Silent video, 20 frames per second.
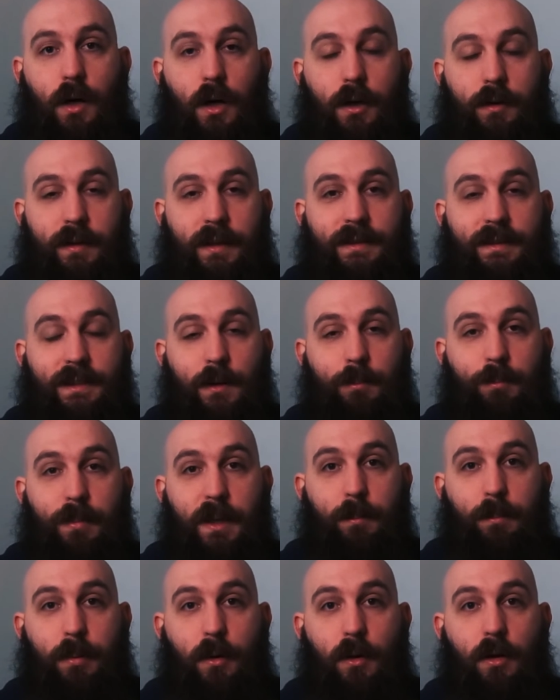autistic
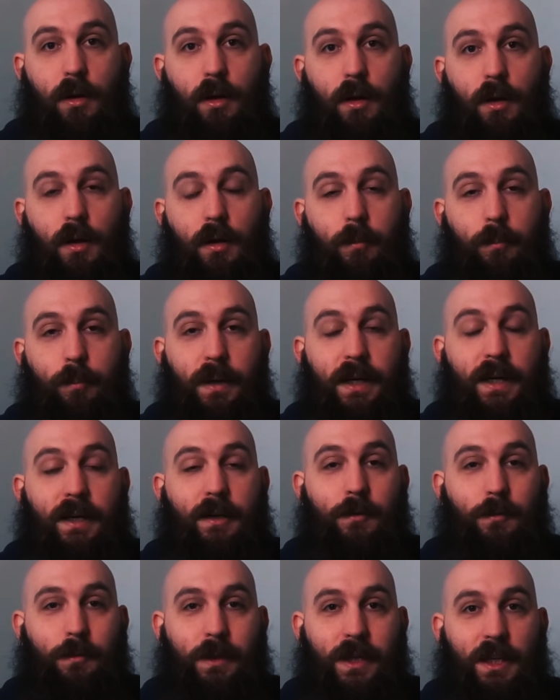people
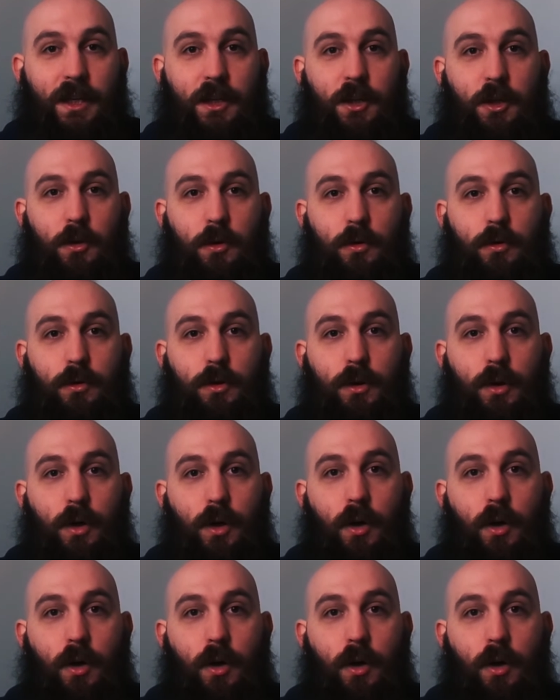being ridiculed